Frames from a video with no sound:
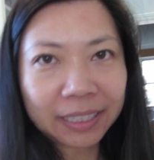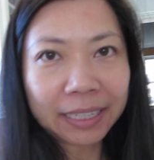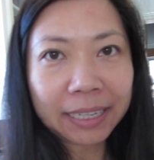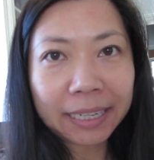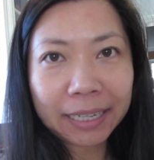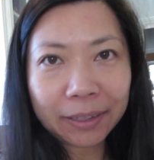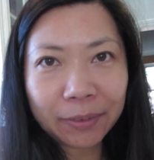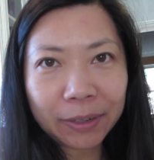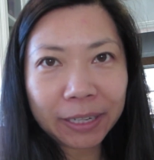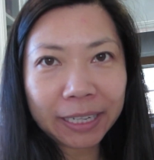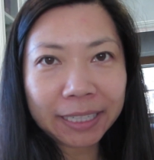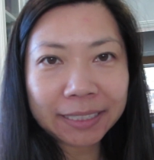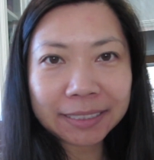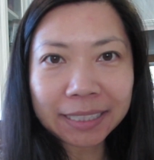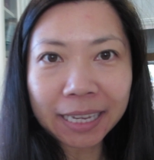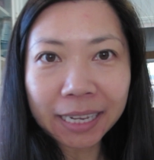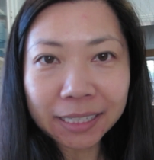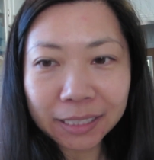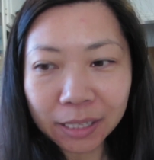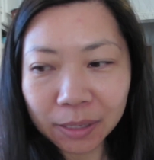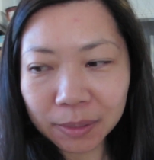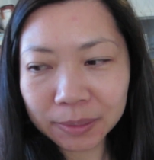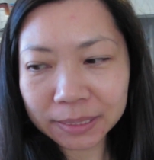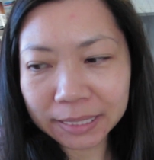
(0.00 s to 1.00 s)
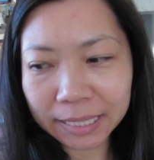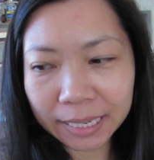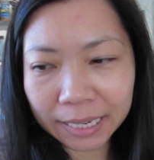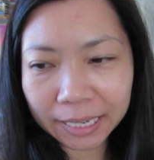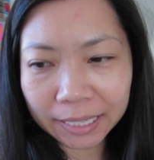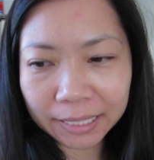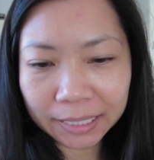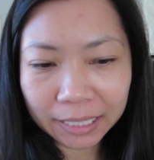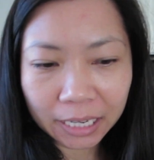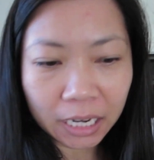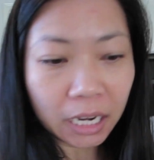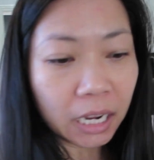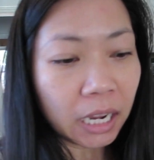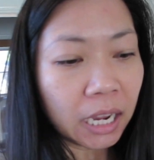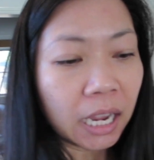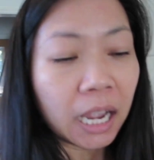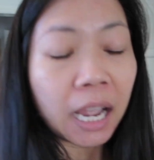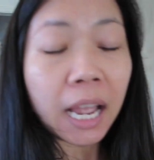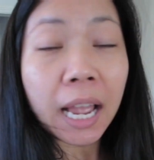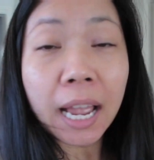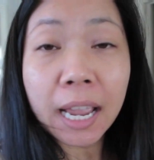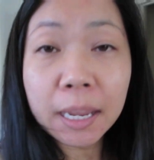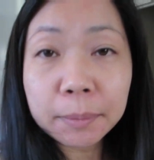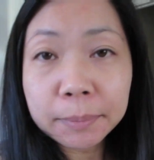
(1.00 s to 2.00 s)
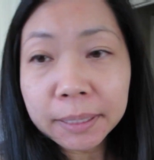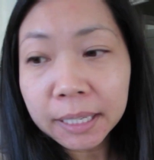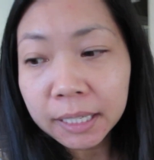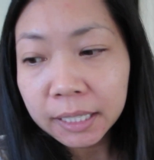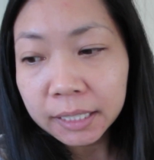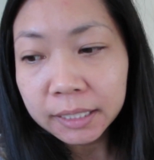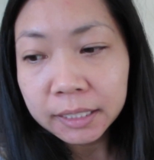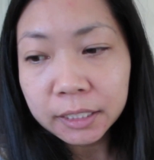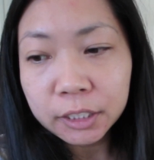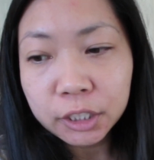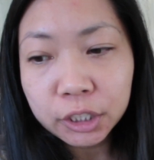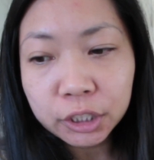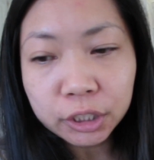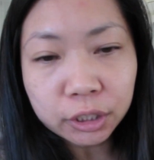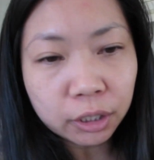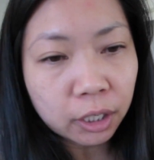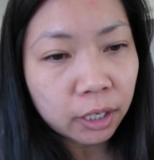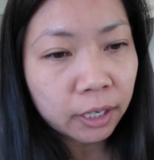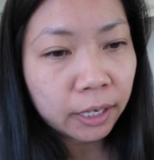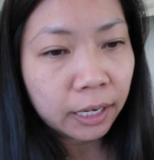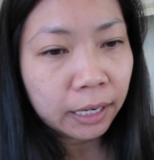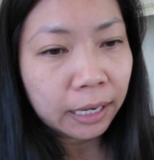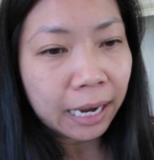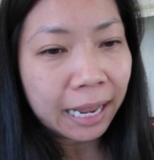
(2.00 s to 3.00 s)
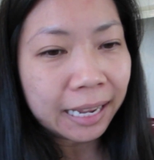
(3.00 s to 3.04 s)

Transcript: Anyways, as I was saying, I'm getting dinner started.